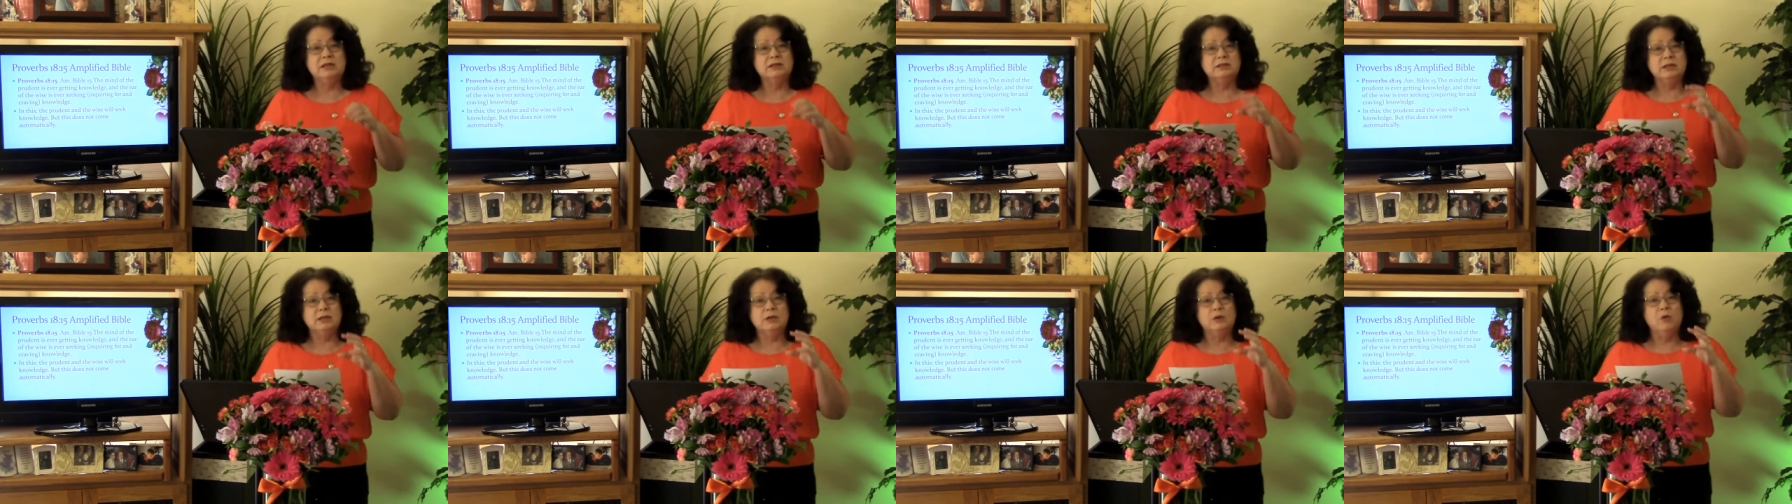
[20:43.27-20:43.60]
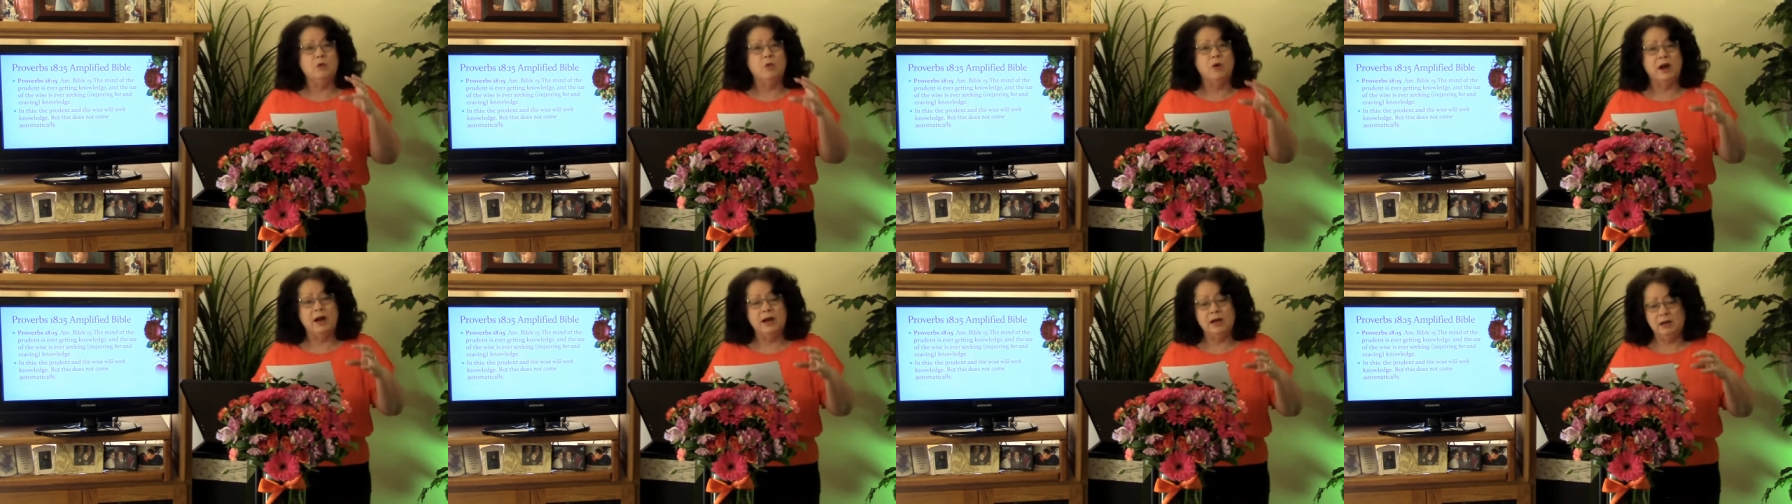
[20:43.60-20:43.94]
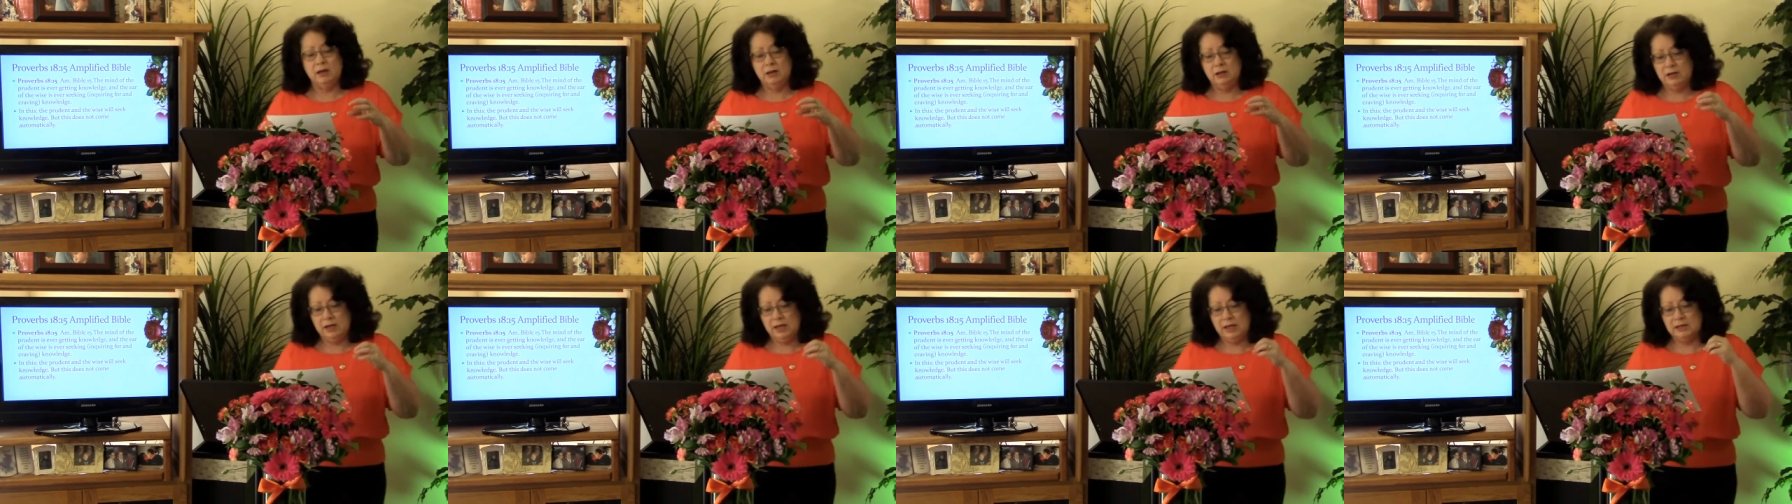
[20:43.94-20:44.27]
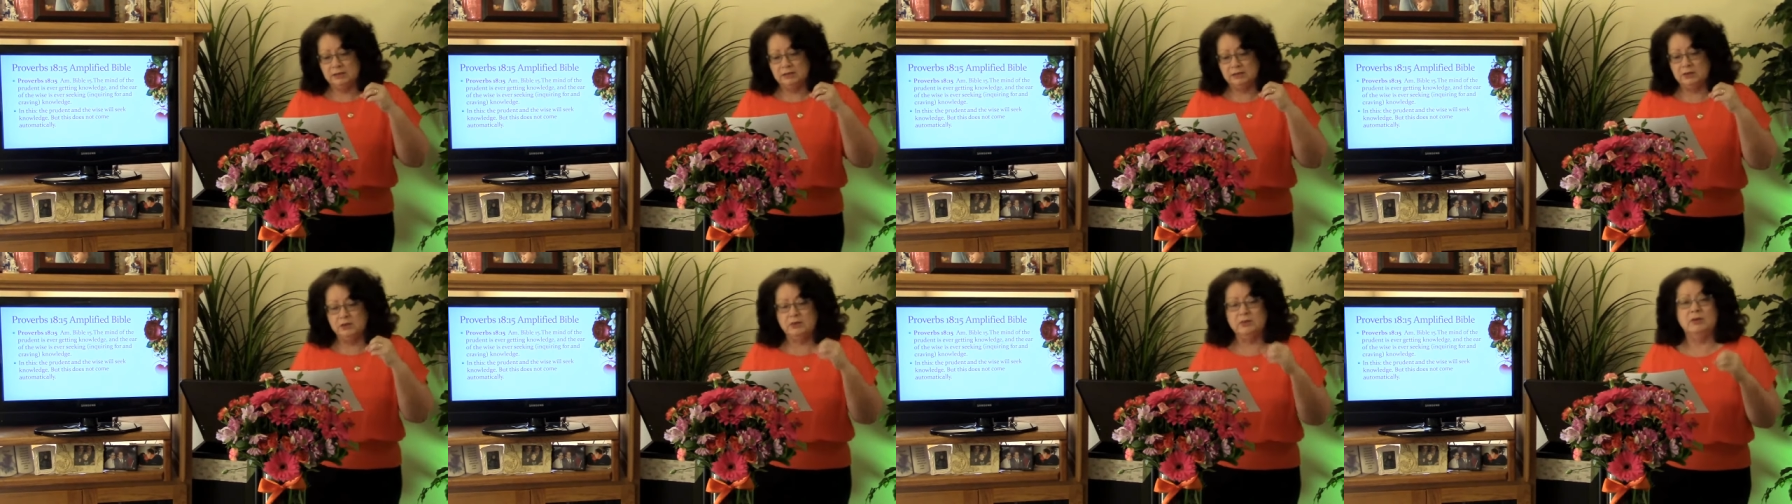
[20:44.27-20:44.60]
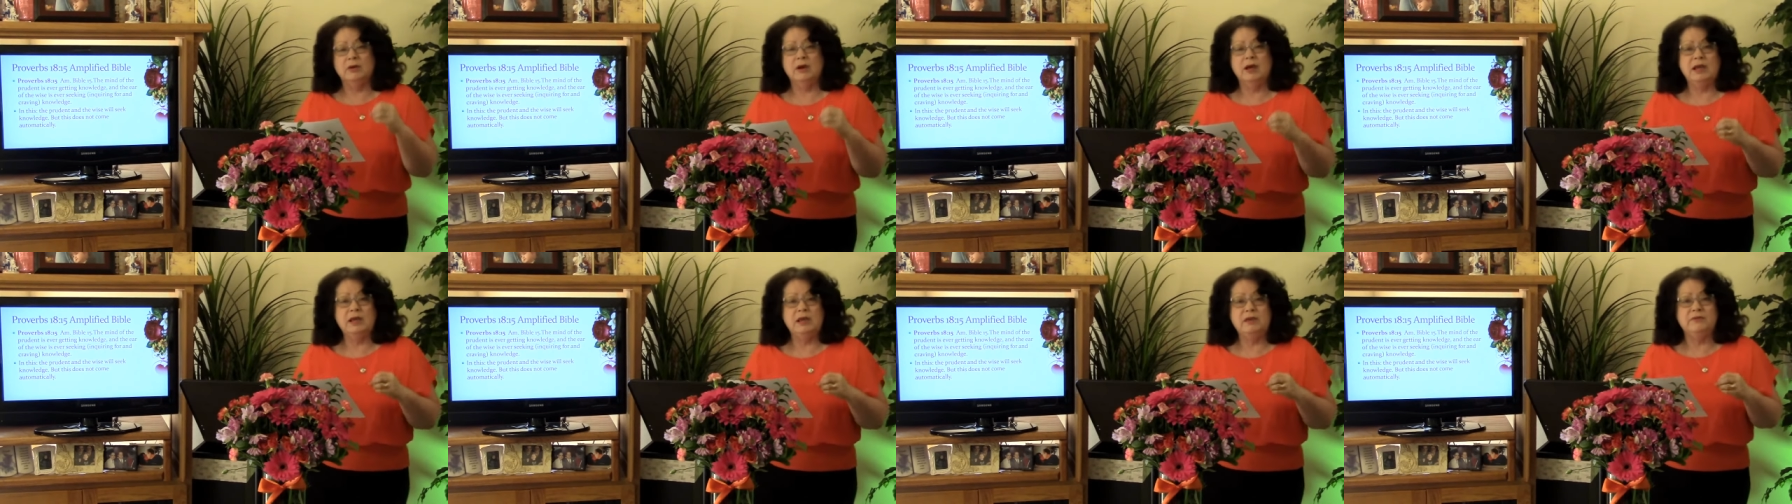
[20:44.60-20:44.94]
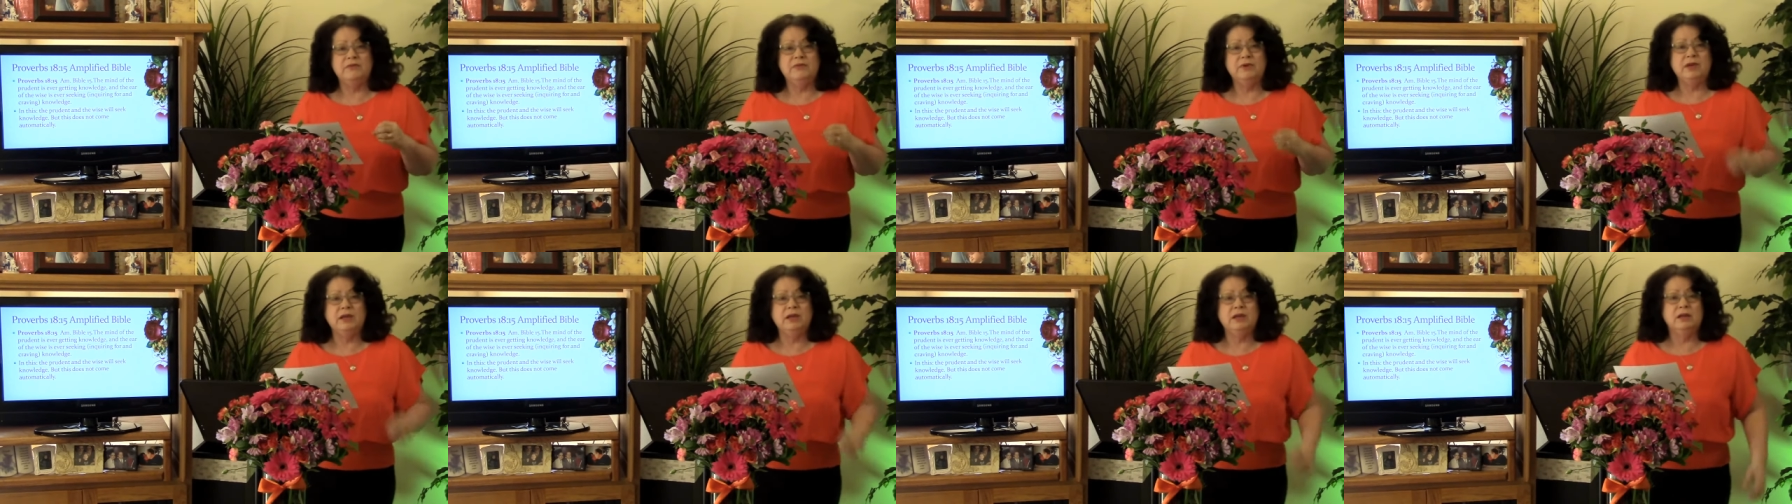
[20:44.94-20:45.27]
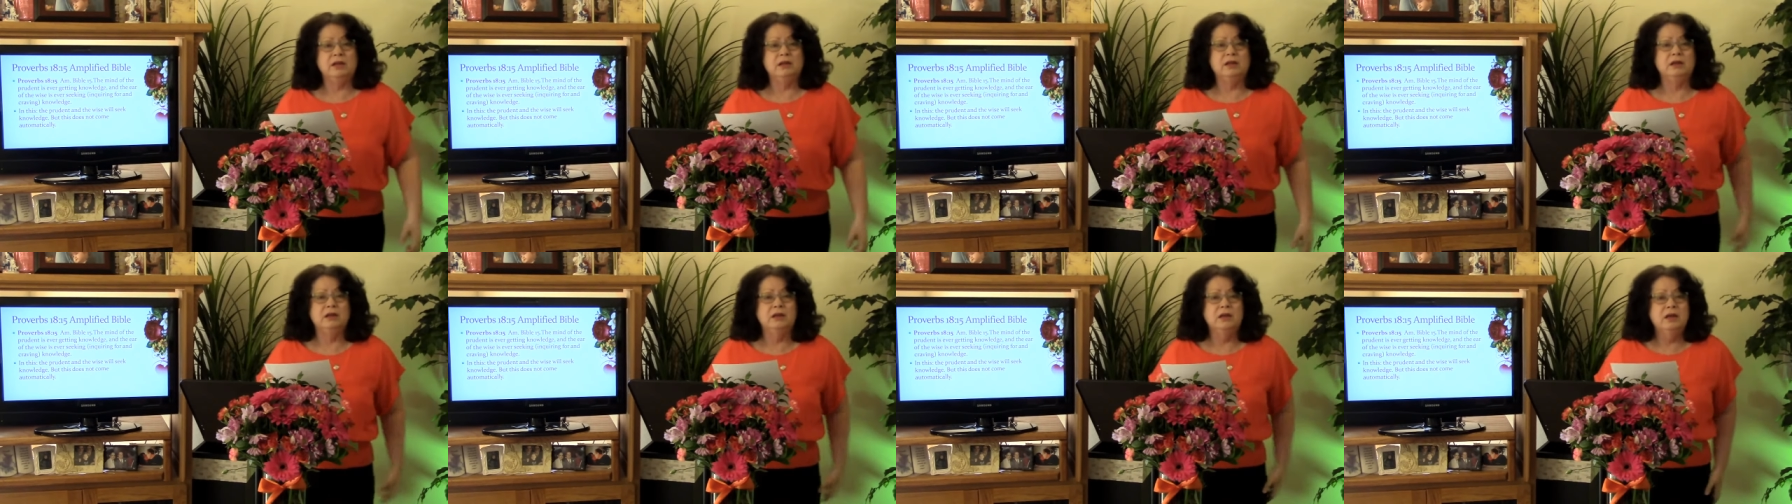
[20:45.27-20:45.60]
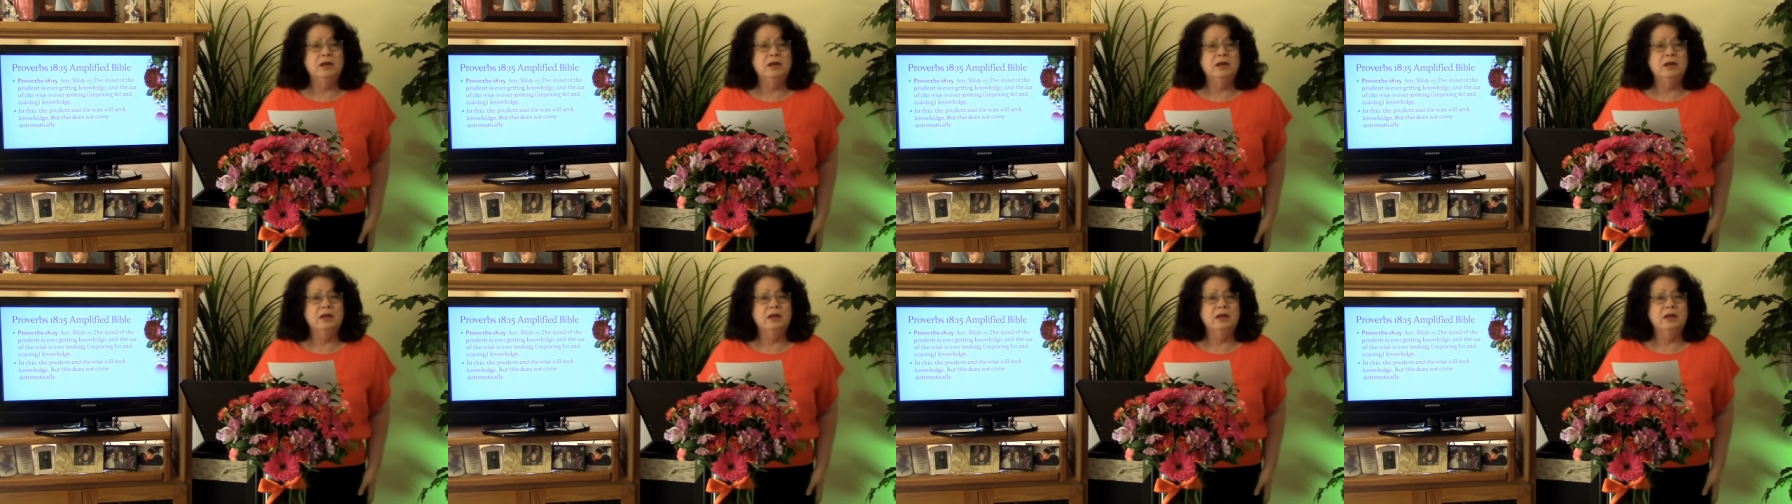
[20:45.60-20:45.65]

it's inquiring, it's craving